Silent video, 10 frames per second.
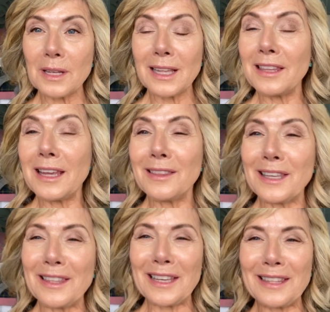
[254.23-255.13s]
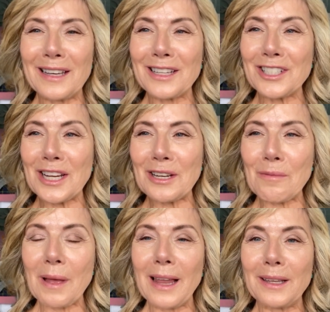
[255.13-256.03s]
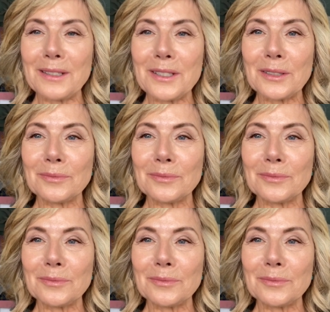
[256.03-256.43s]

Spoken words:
in the eyeshadow palette.